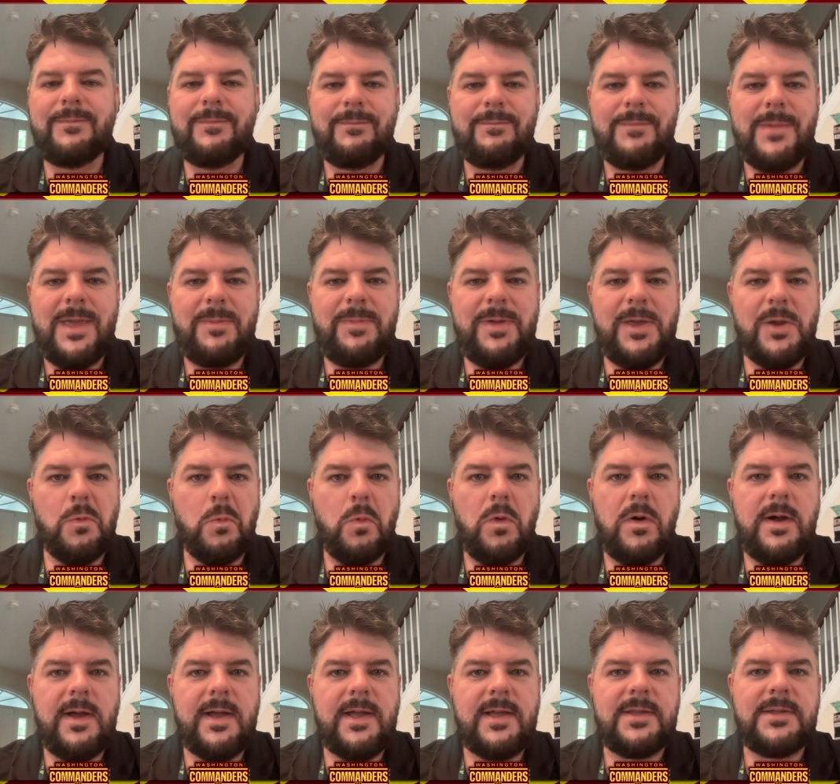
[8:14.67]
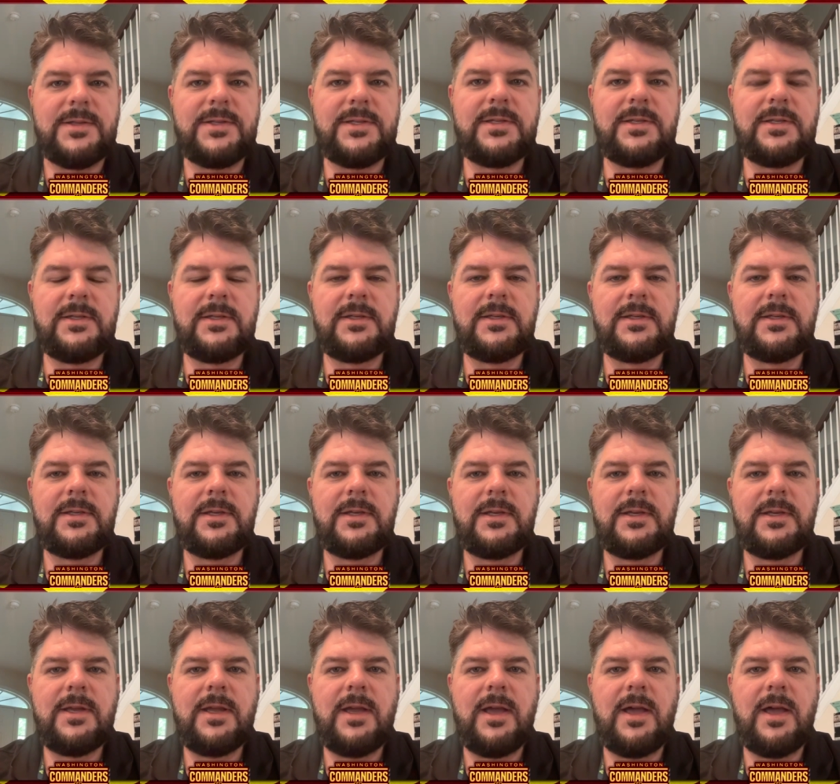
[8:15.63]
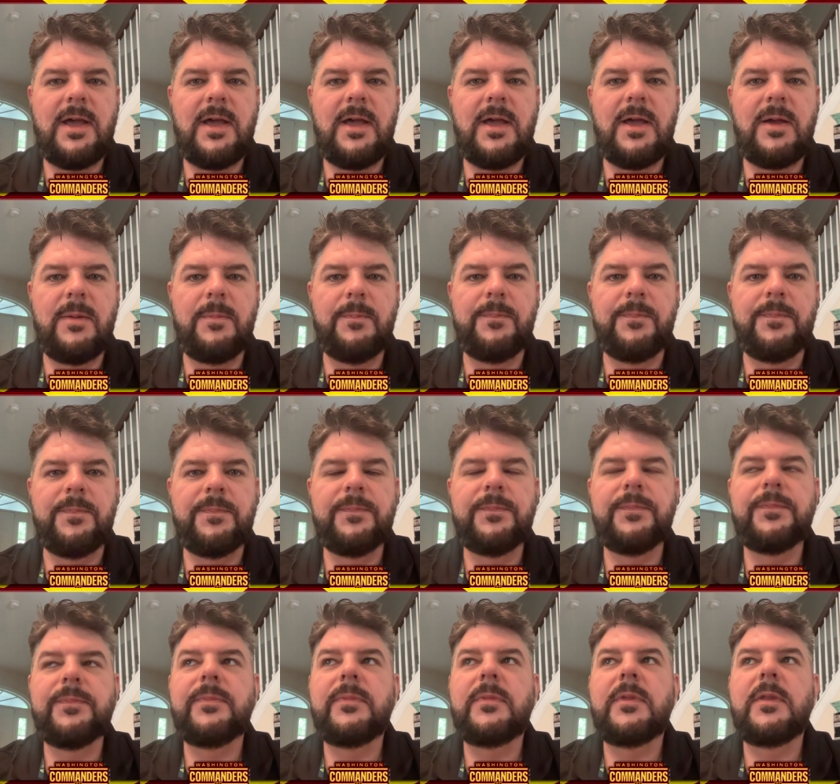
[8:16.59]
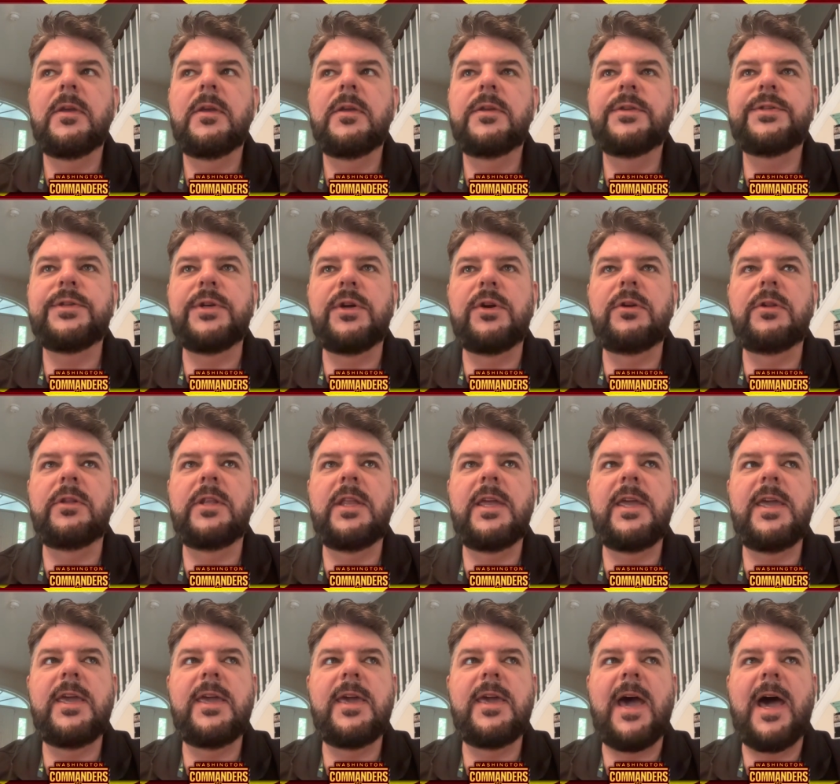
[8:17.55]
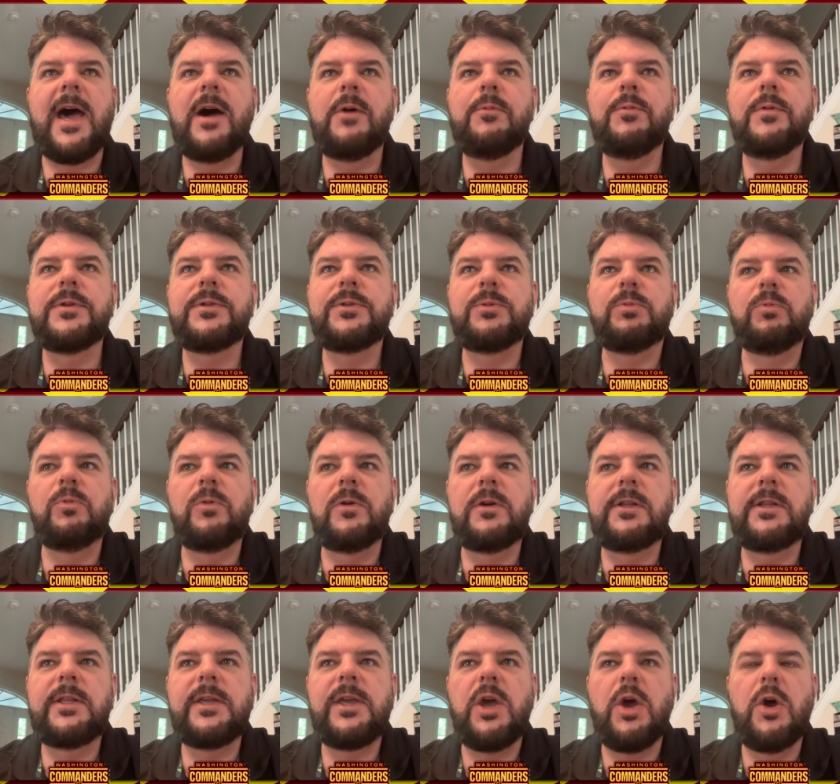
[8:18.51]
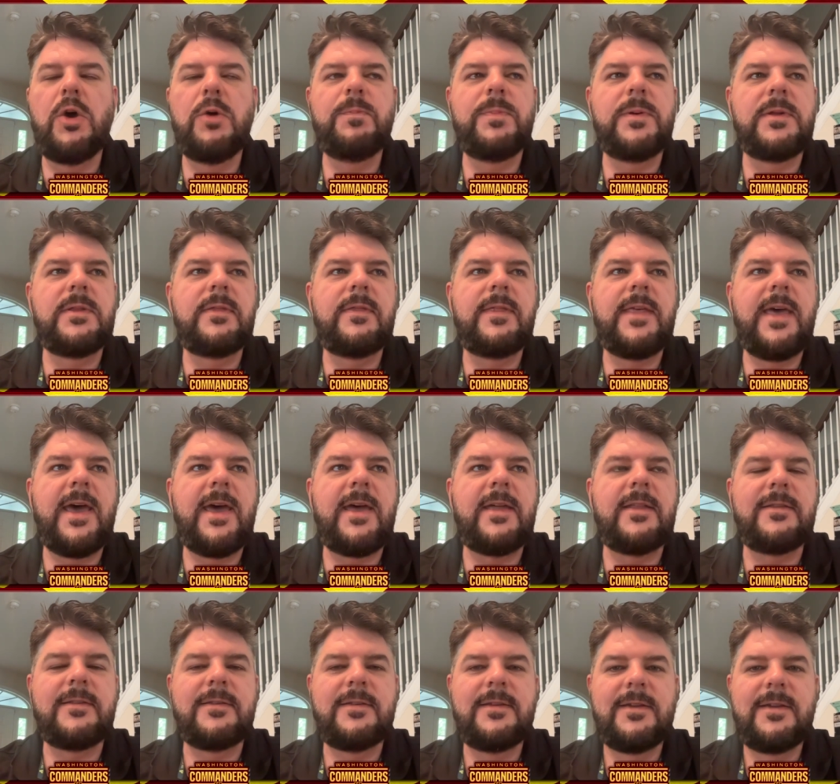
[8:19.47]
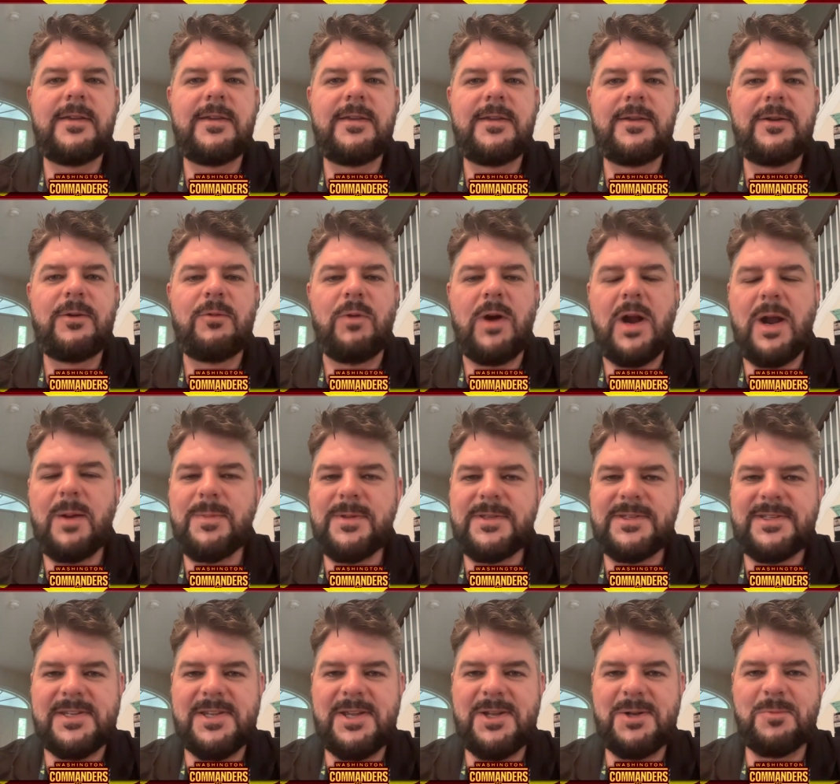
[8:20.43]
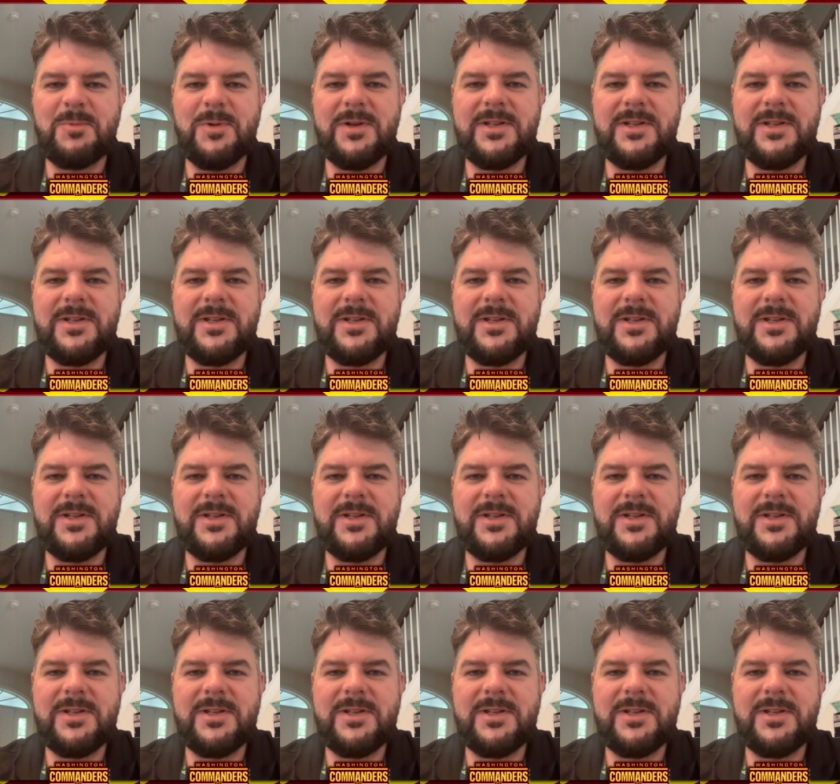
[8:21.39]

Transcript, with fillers: Maybe it was. Um, certainly, I was really hoping that Robinson